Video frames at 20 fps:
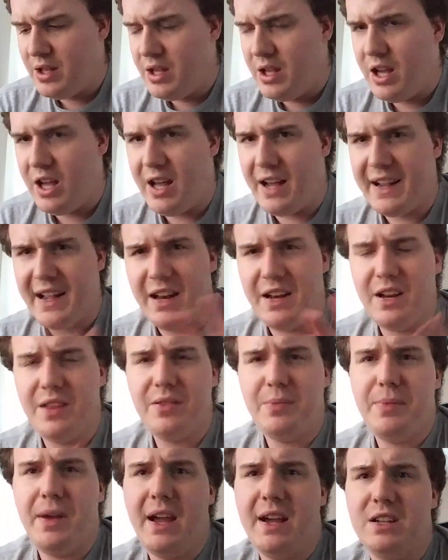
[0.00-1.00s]
I got another
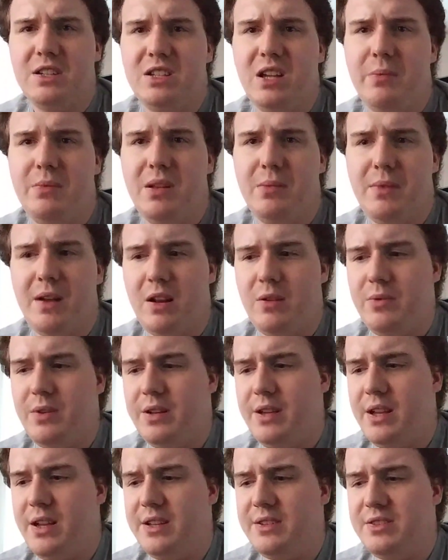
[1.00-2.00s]
package coming in, by the way,
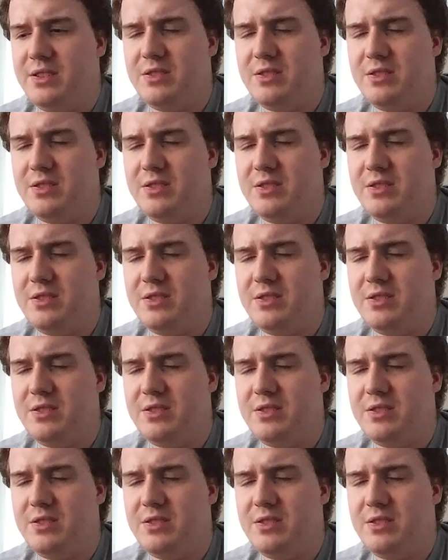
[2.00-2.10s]
guys.